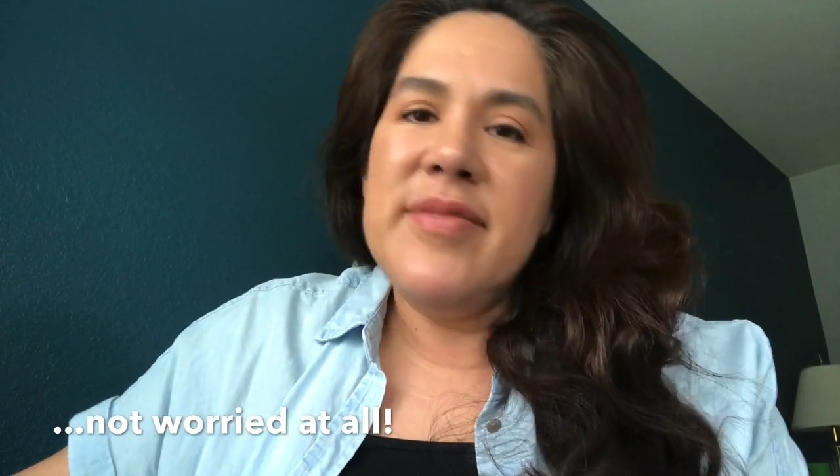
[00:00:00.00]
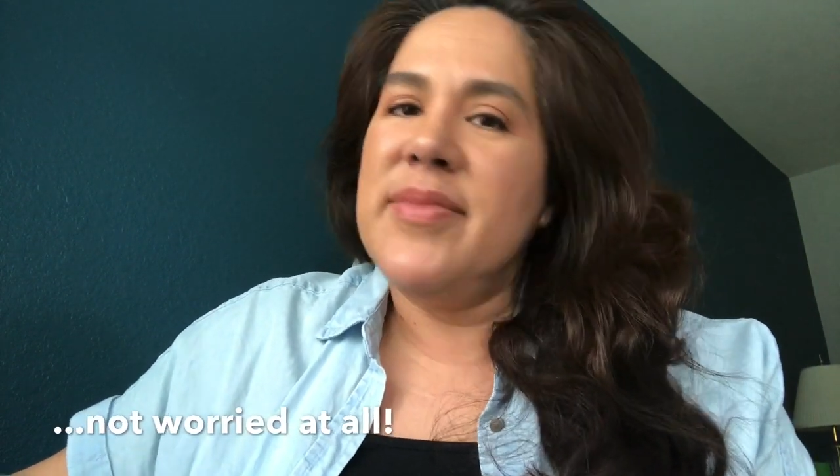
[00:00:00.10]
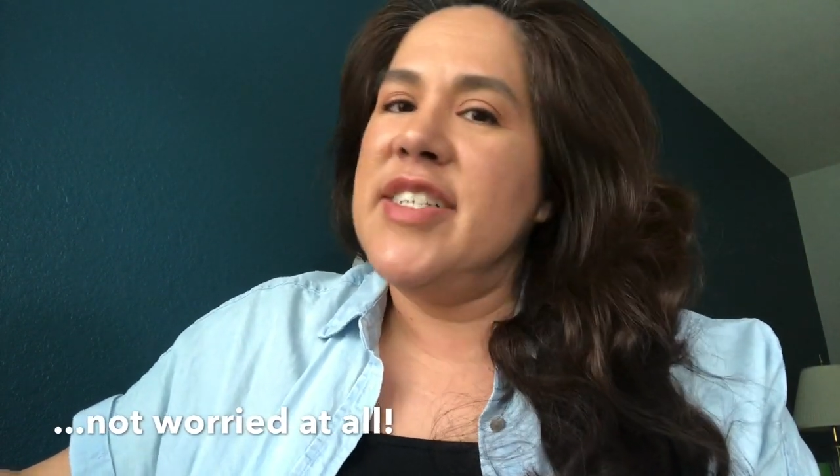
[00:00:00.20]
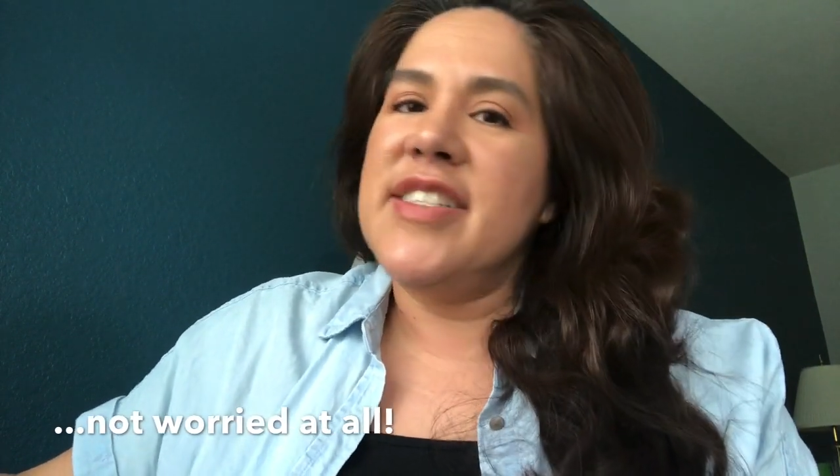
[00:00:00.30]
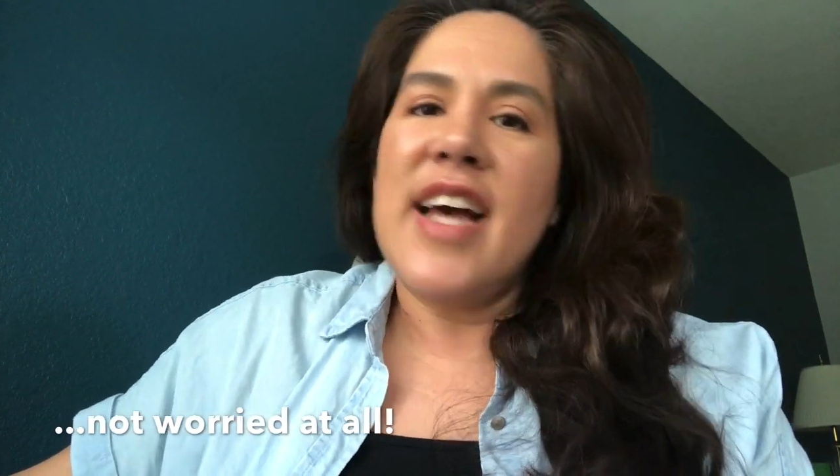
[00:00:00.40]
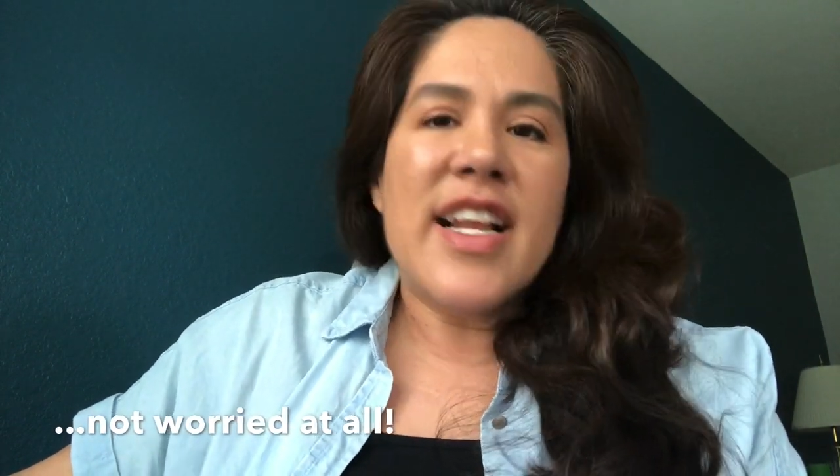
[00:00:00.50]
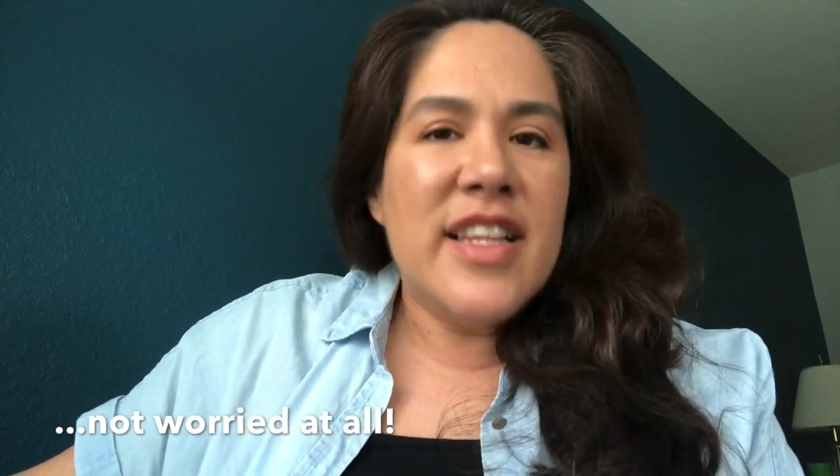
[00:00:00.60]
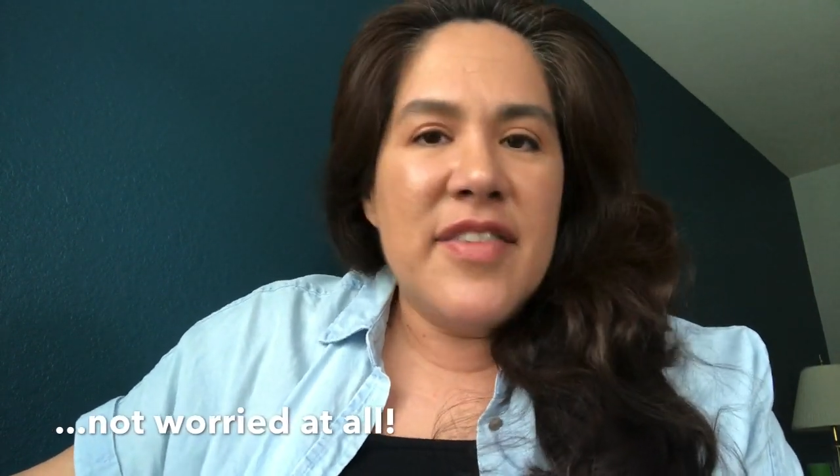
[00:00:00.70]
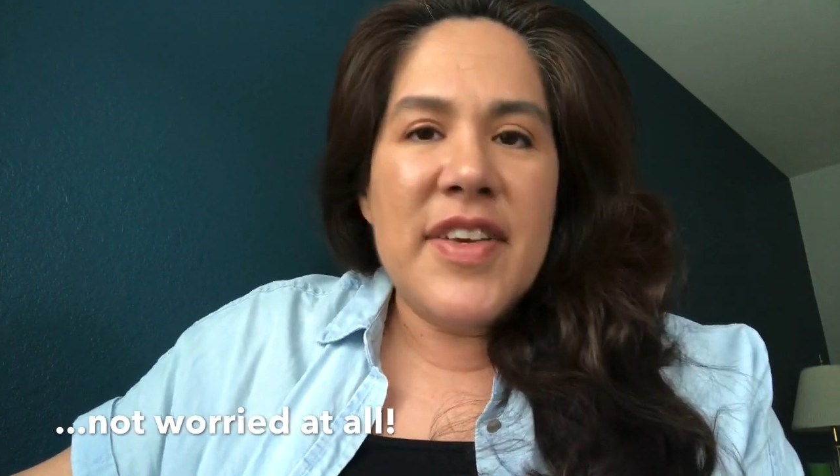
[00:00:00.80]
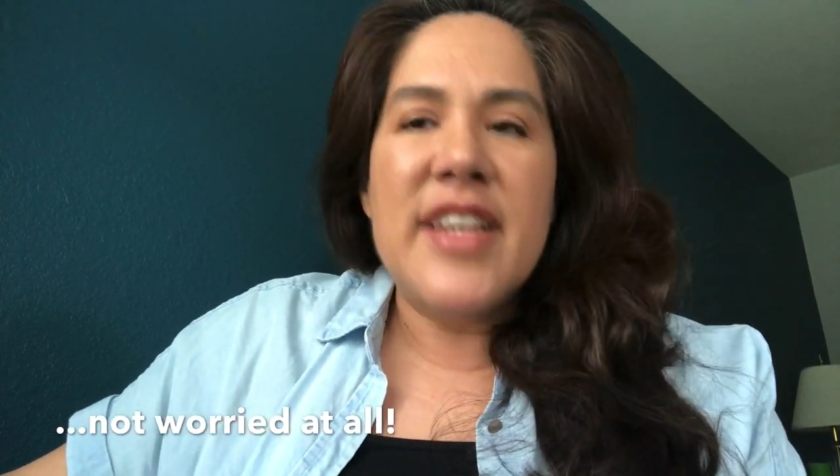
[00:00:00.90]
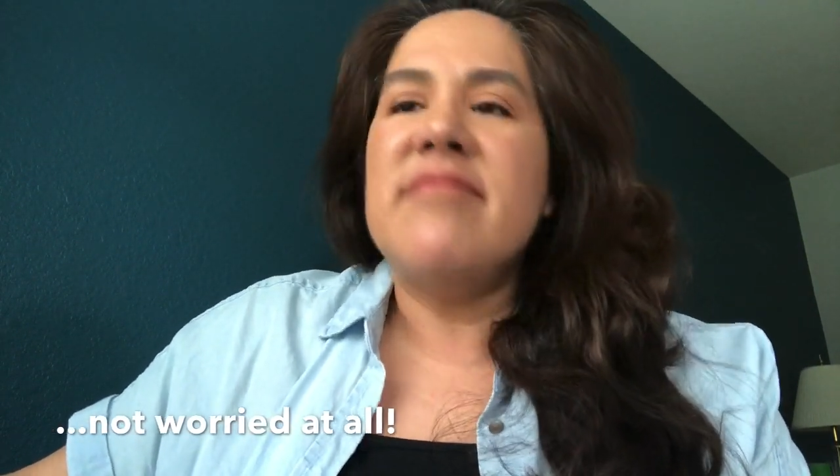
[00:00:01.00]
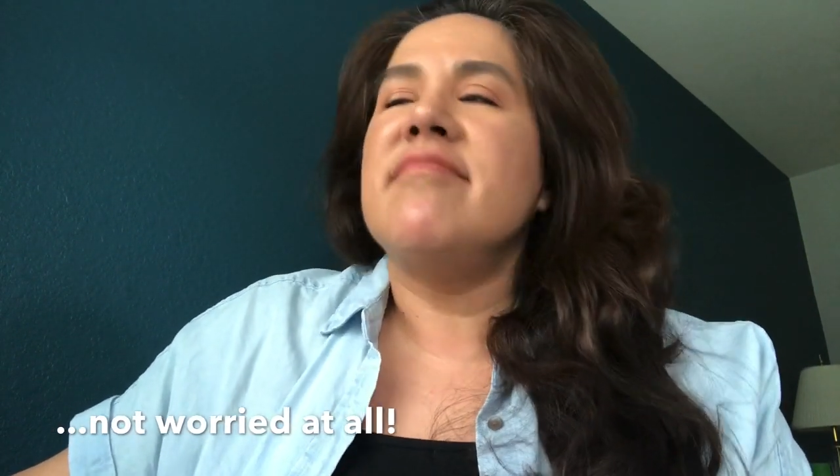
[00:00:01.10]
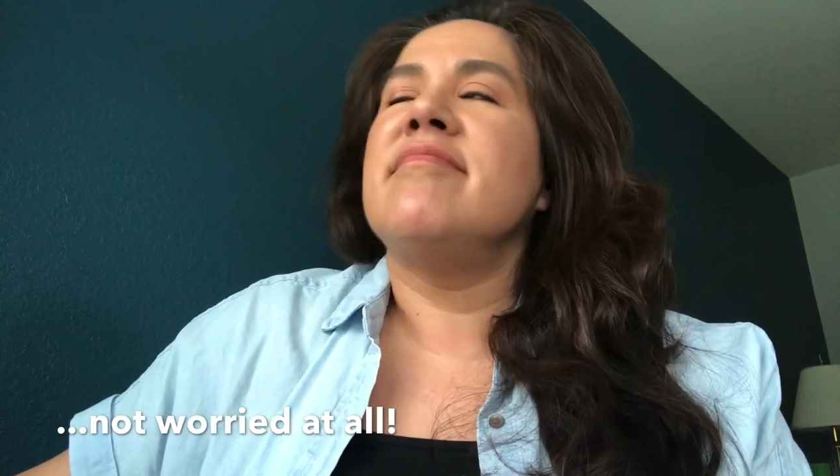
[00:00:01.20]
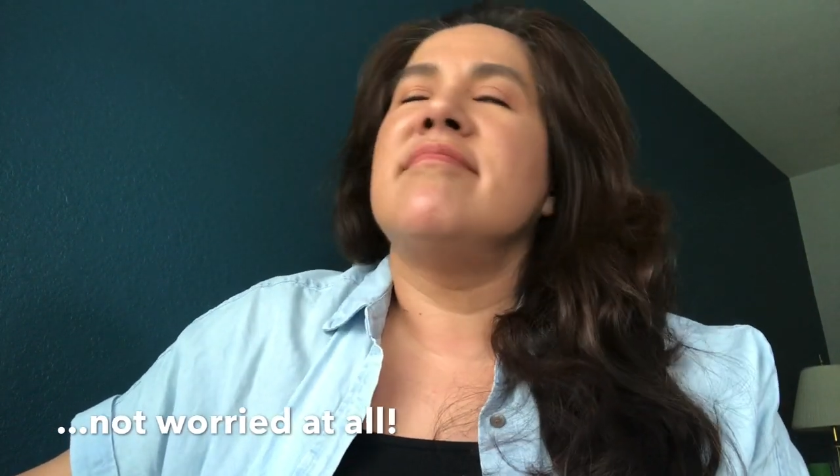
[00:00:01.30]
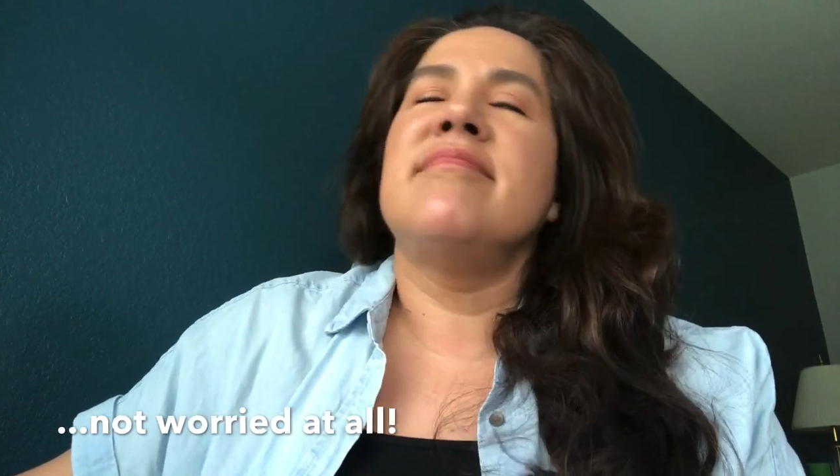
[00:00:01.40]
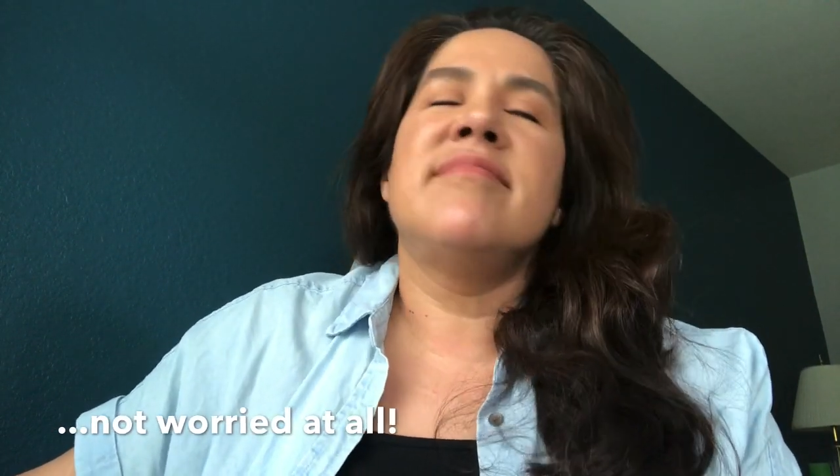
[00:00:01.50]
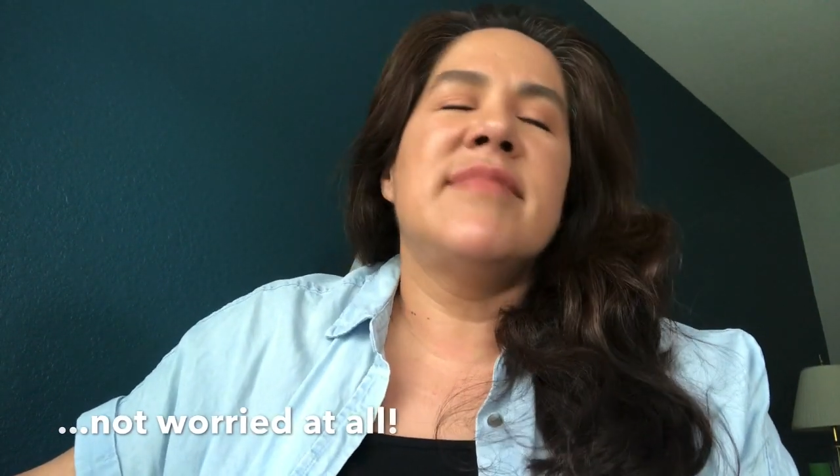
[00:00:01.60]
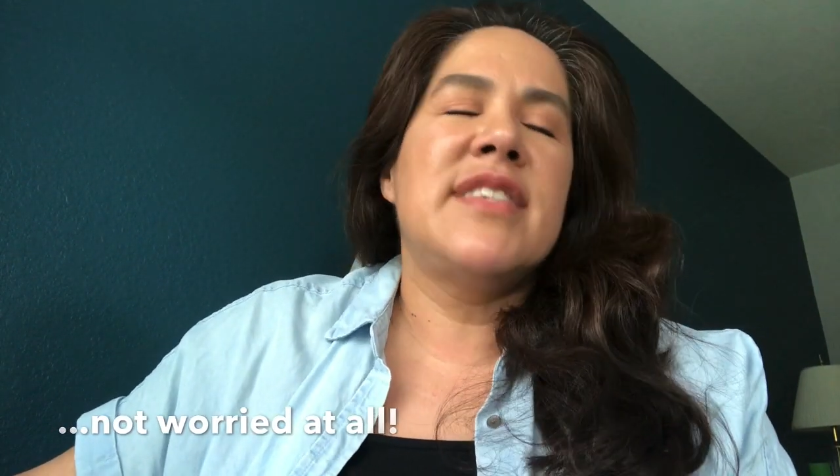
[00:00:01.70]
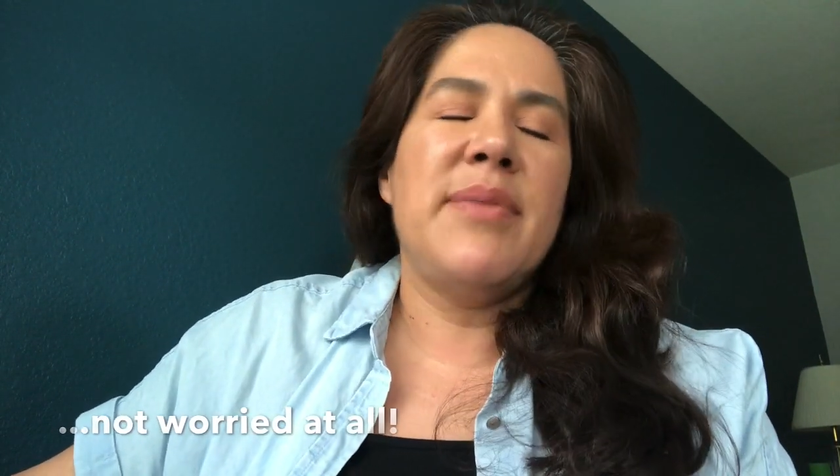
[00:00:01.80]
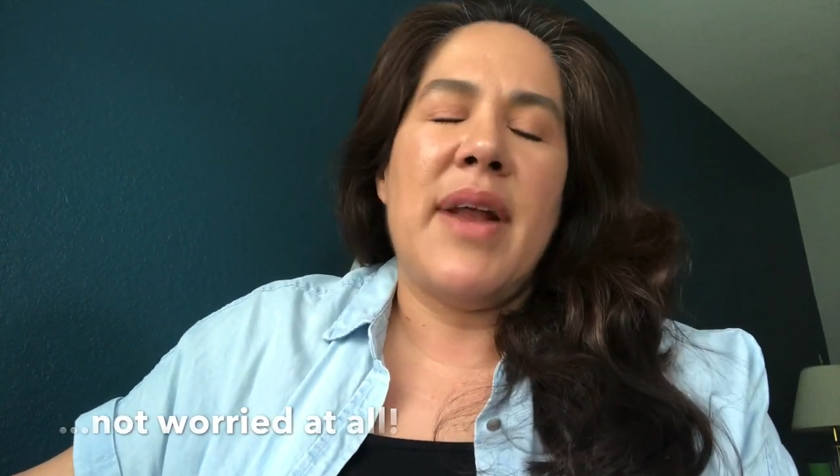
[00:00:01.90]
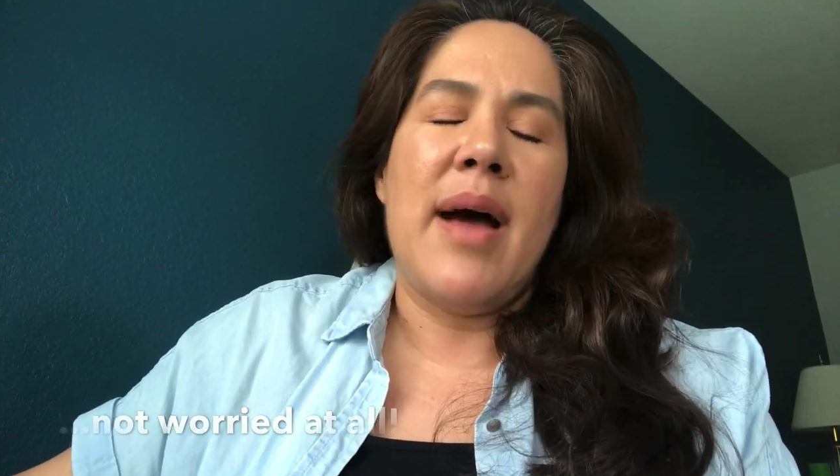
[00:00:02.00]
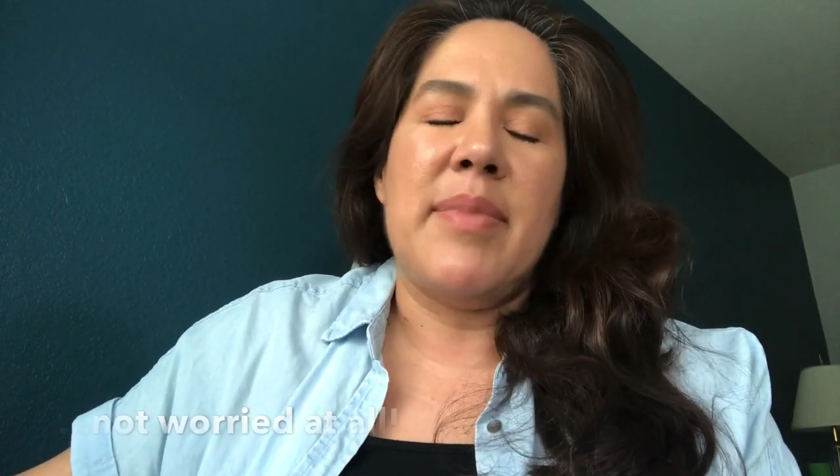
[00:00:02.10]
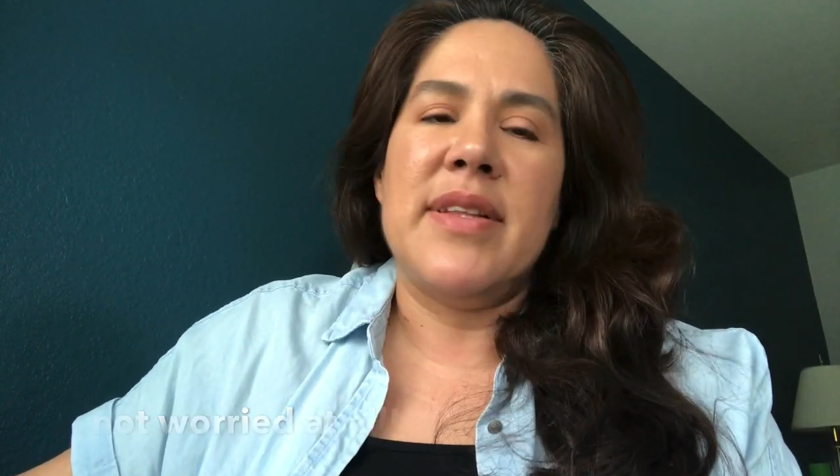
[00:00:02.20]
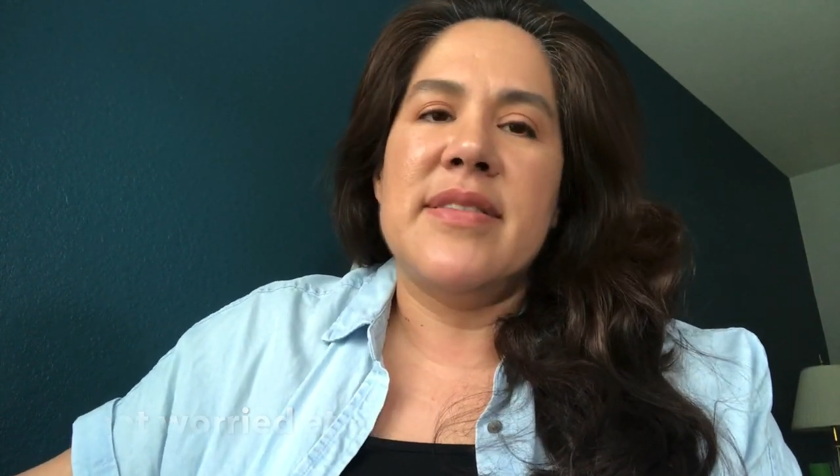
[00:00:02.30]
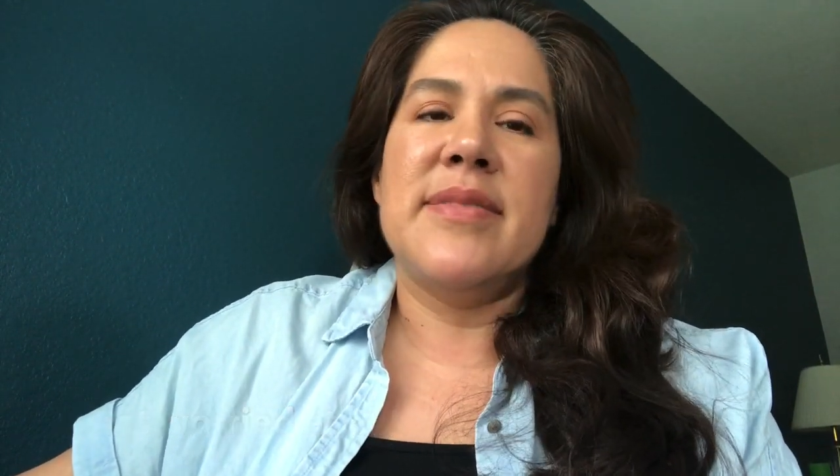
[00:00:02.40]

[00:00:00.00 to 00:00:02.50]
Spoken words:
We just gotta live it, see what happens.